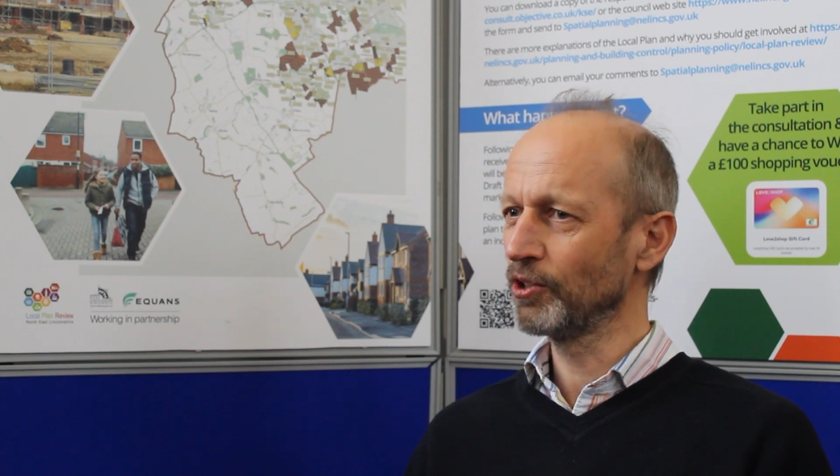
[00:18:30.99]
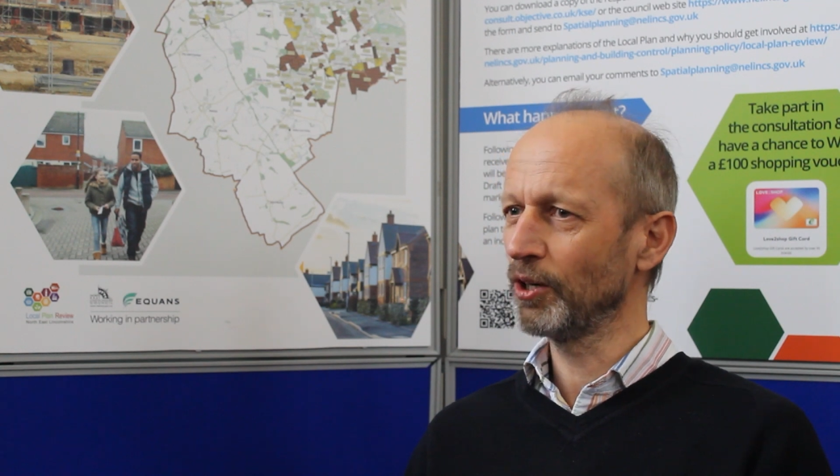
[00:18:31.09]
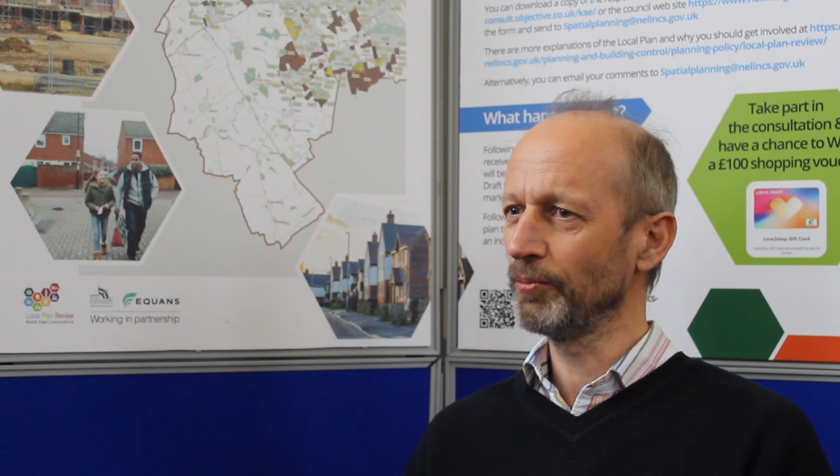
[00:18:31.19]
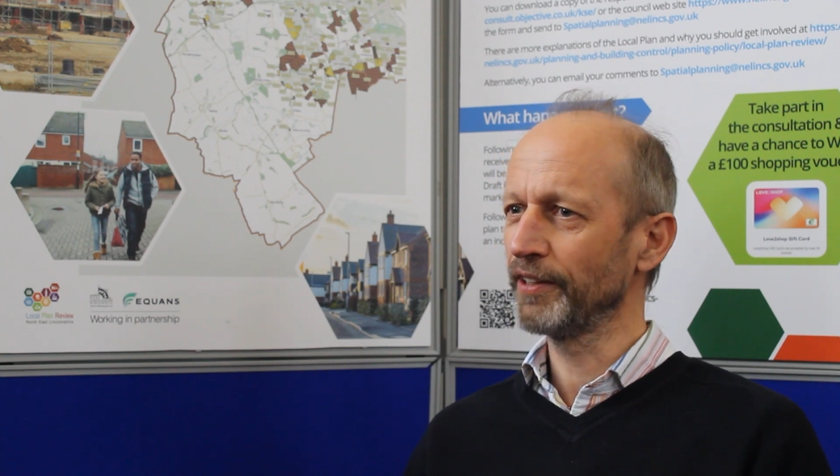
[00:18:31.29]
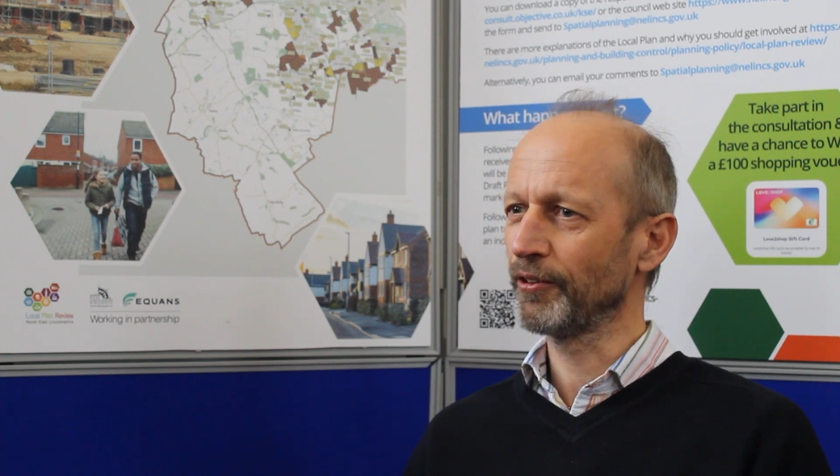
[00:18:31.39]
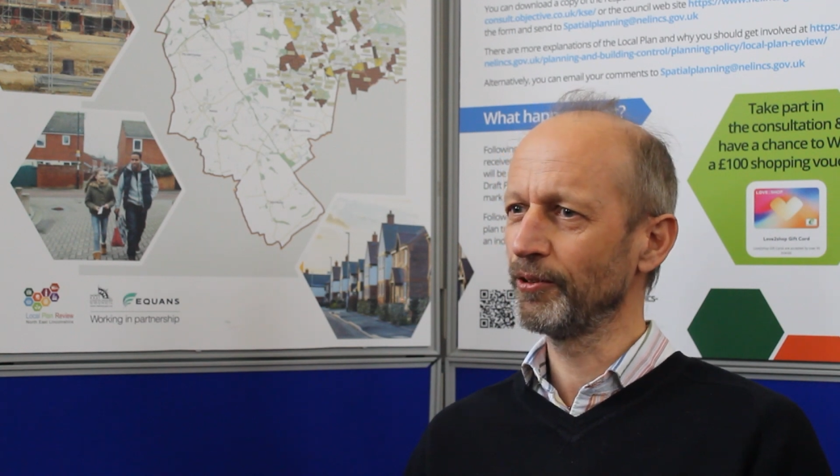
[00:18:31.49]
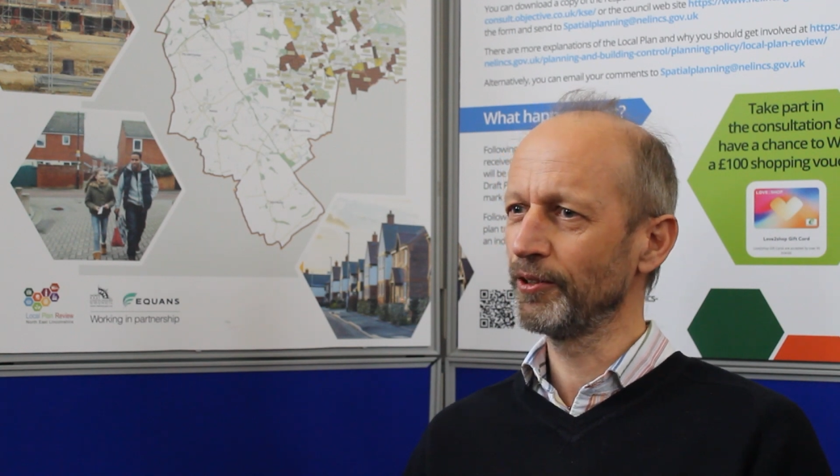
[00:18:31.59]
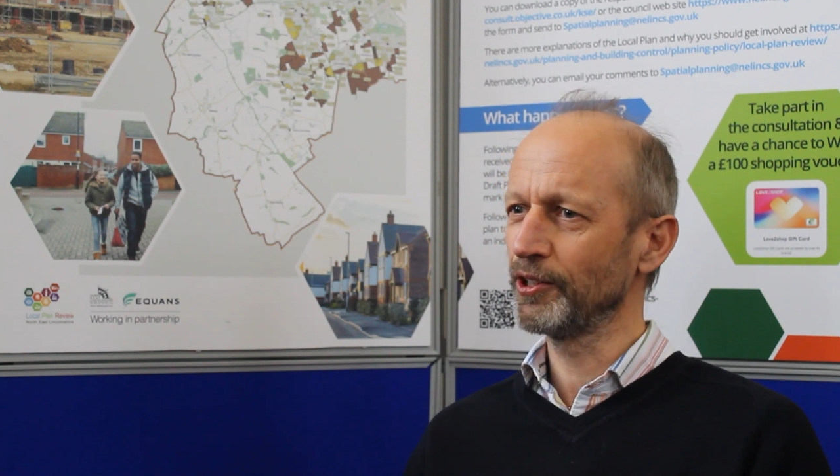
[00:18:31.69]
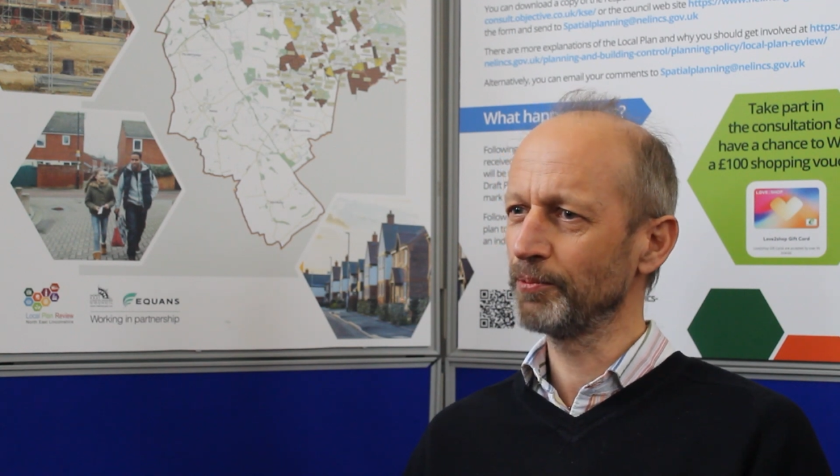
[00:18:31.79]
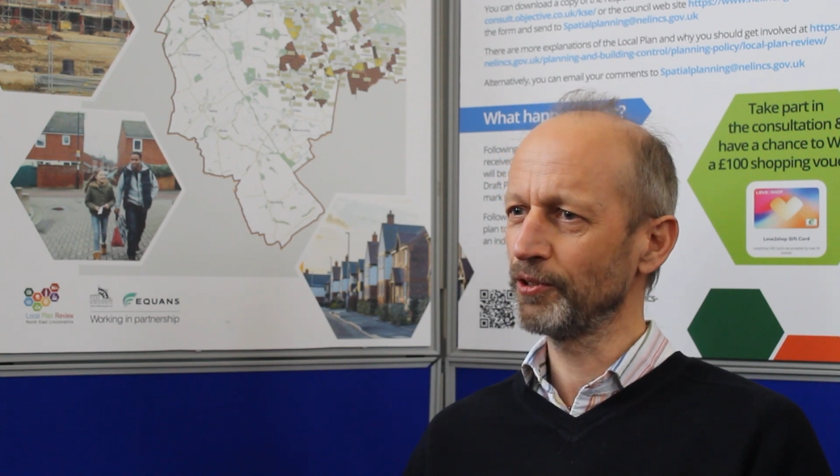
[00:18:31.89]
comment through
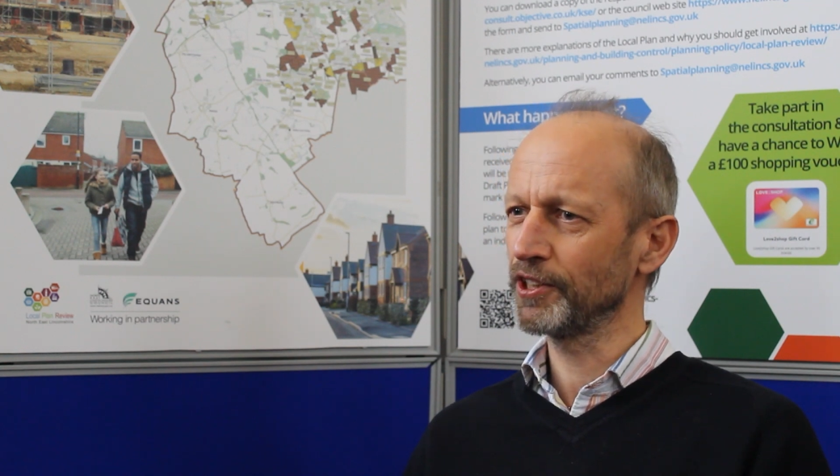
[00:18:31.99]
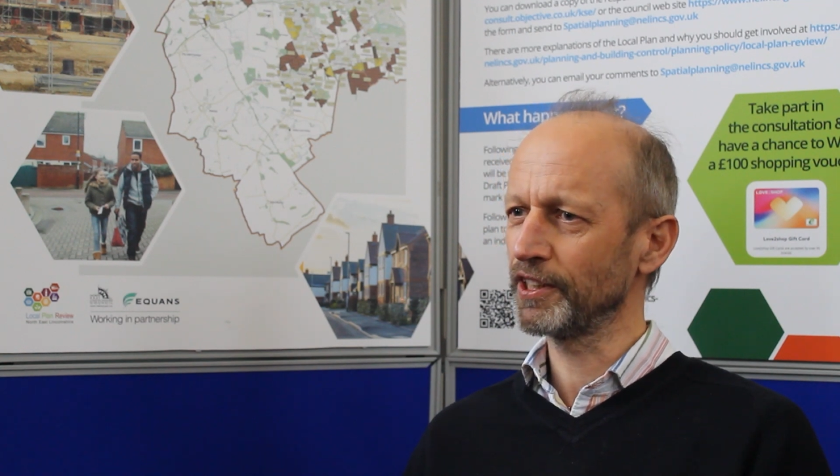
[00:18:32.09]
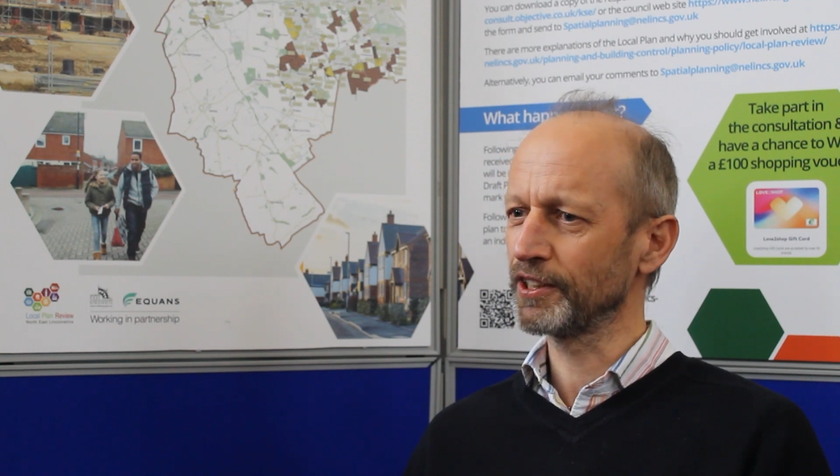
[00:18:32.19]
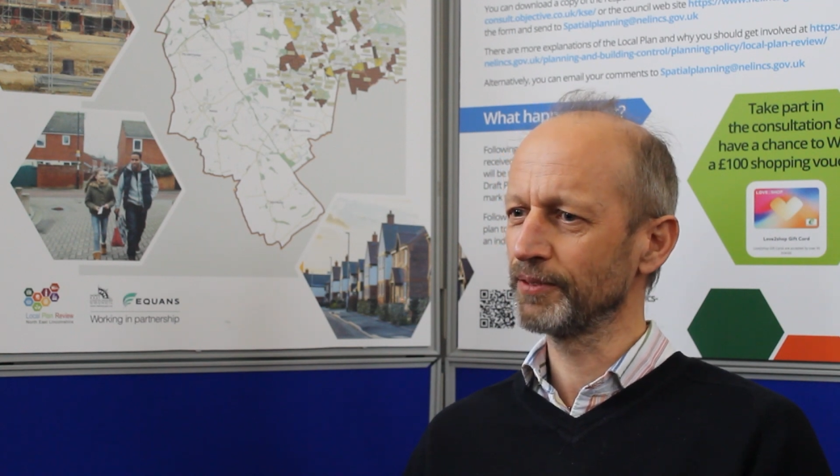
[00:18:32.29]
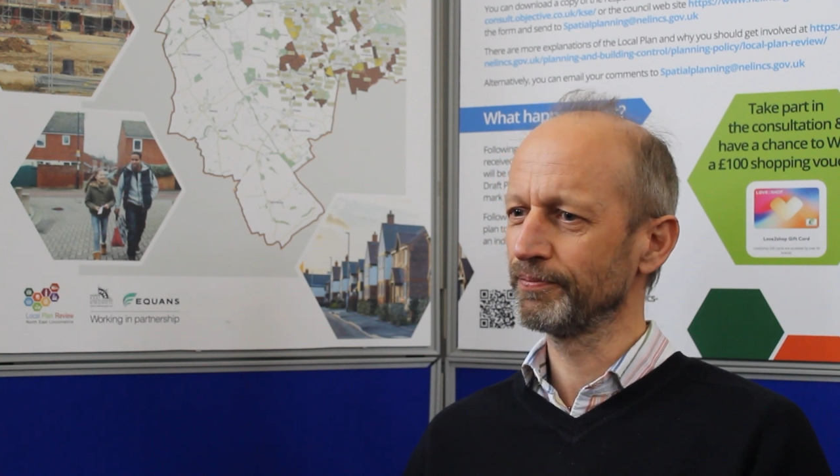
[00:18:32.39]
this process.